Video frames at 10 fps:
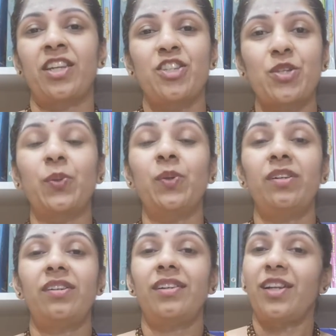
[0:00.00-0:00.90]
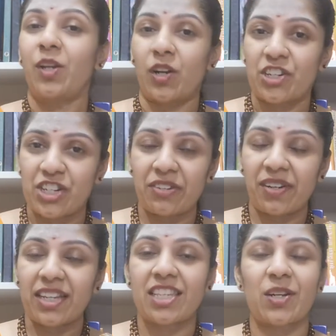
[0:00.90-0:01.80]
So Lord
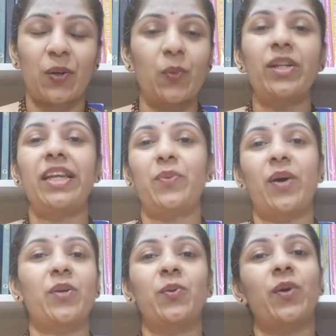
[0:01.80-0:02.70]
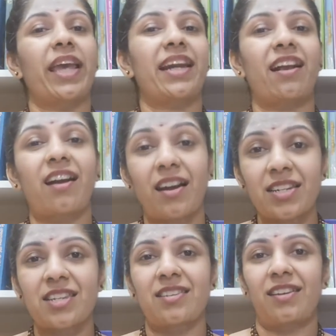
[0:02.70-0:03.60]
Shiva is the only one who can
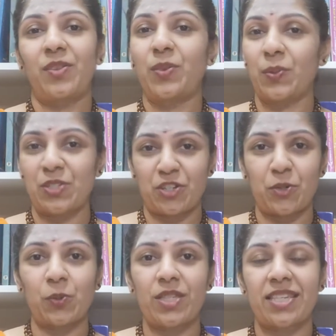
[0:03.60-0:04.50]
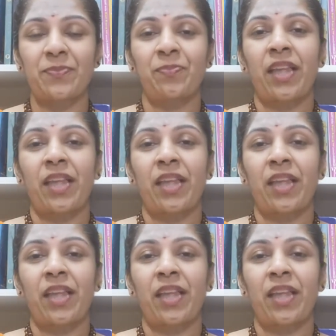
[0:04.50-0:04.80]
cut those roots